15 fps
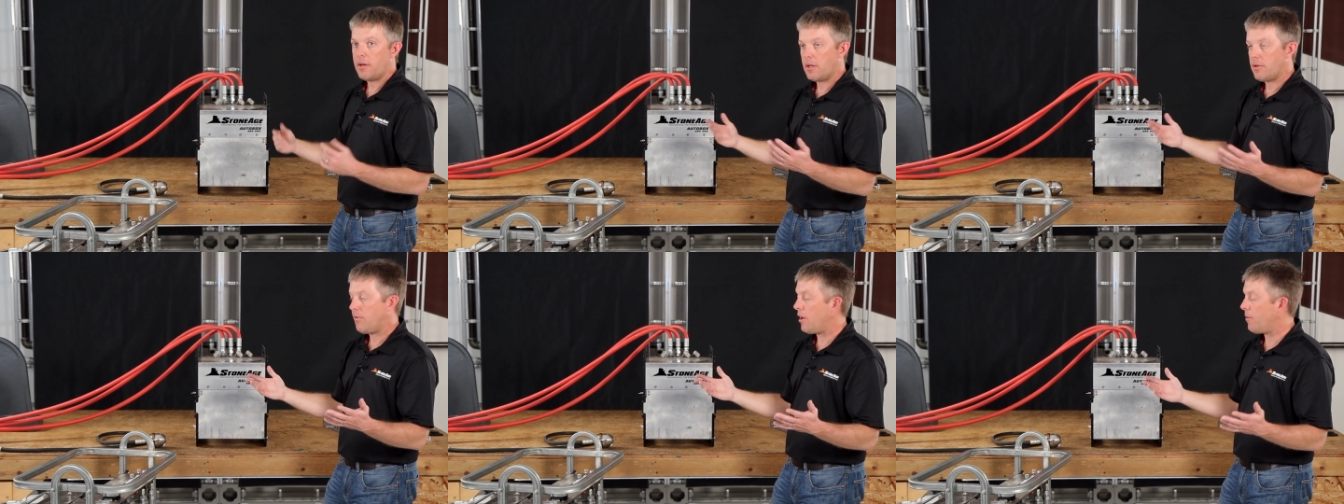
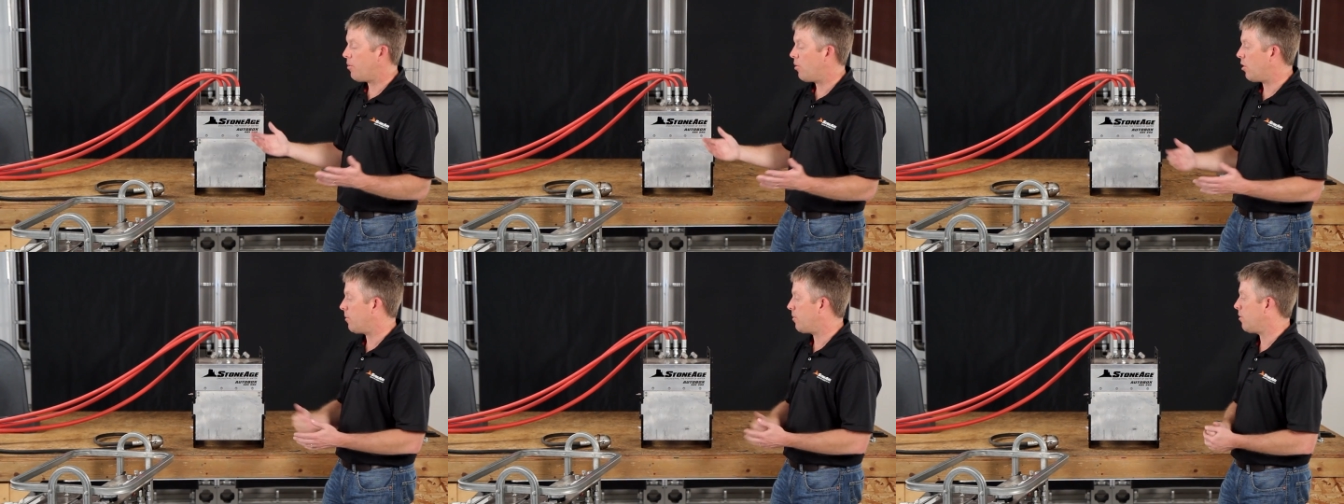It's very
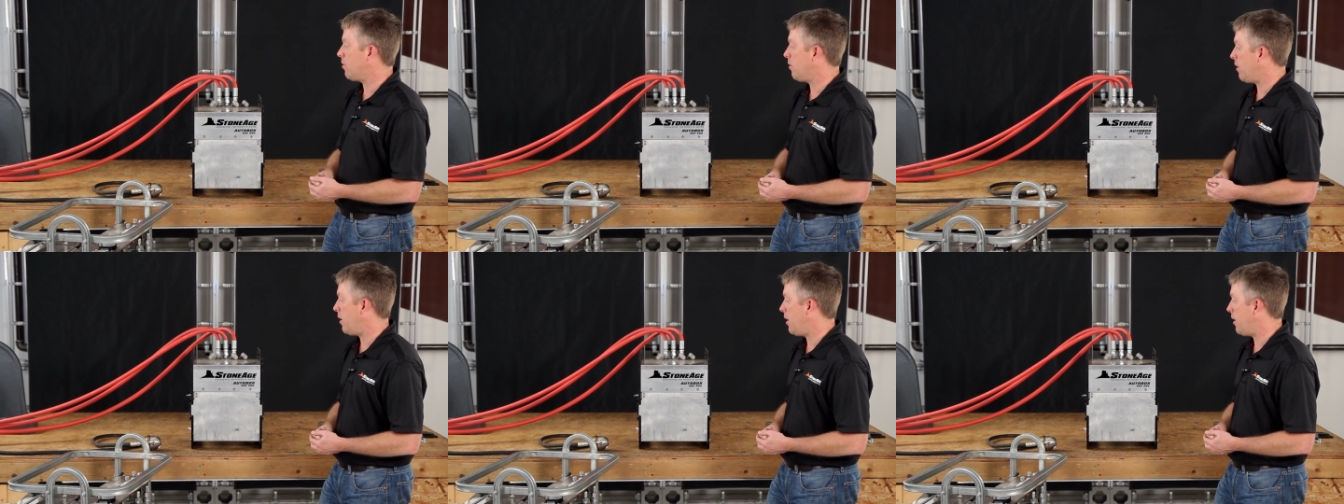
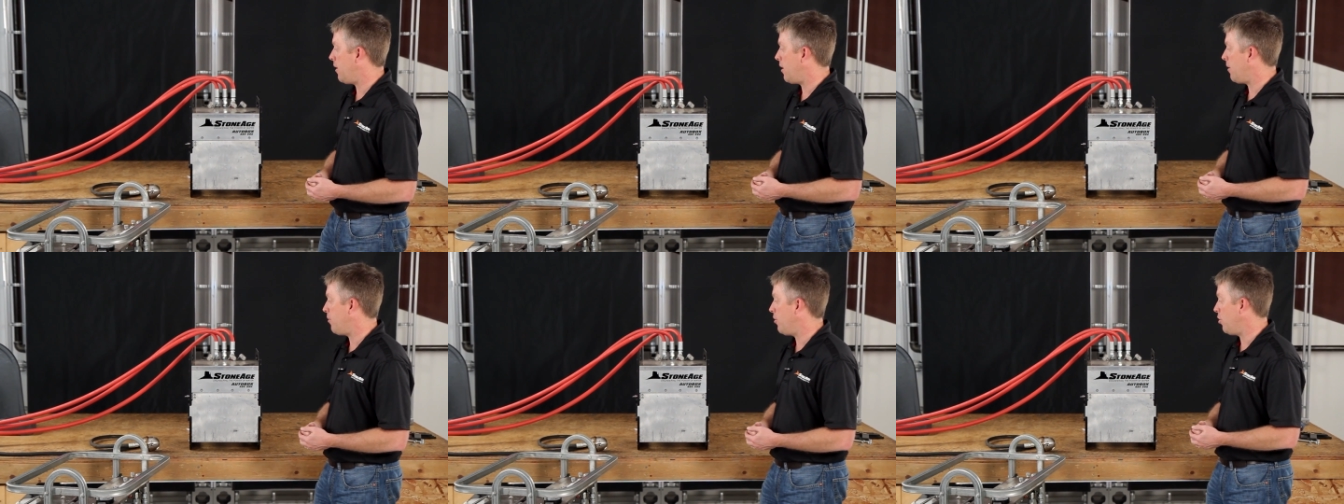portable
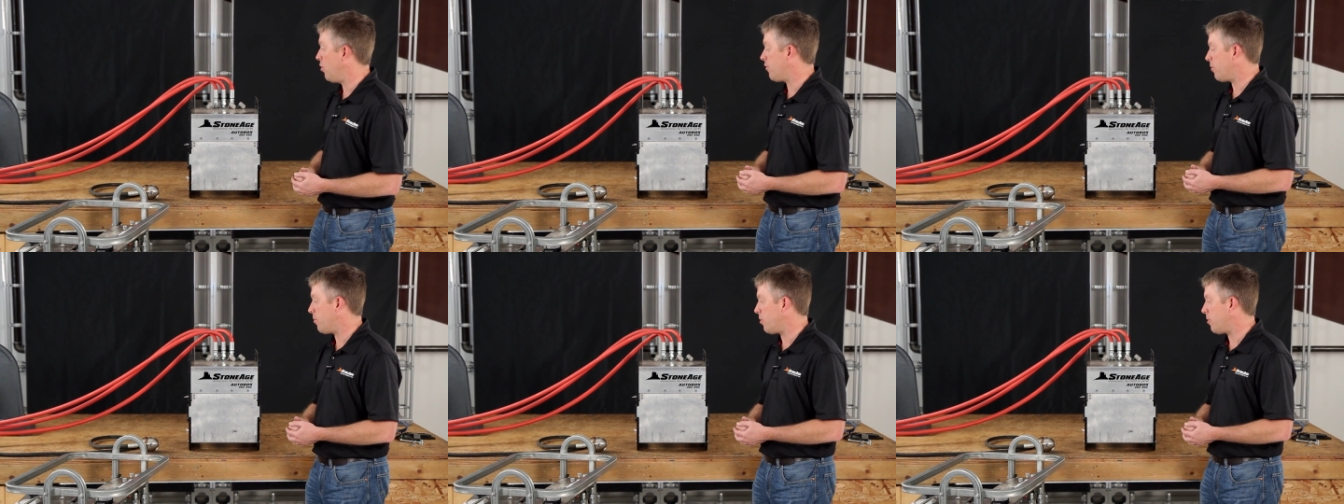and
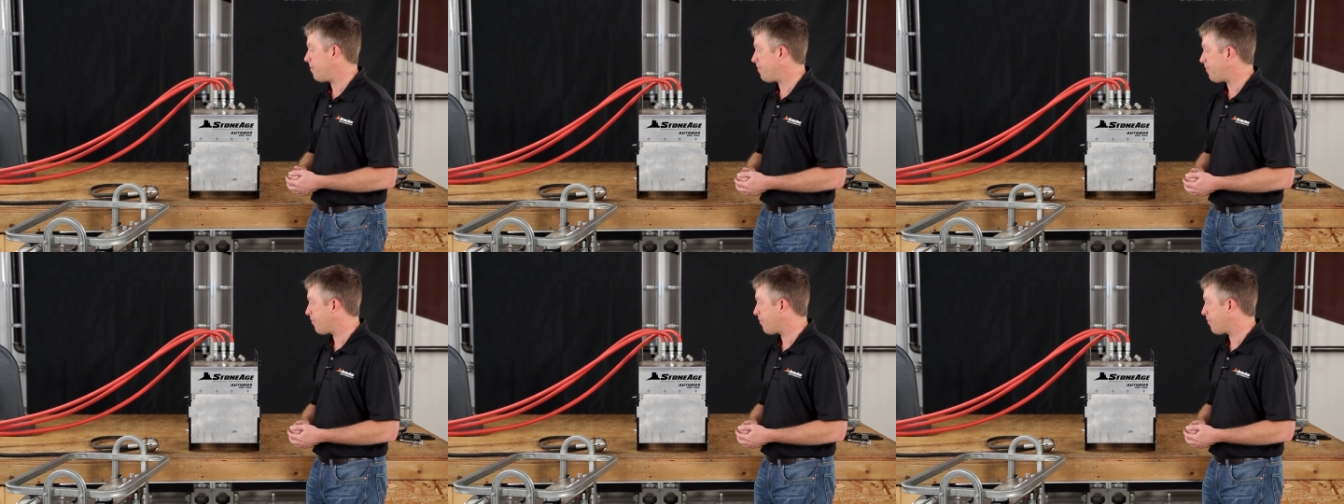maneuverable.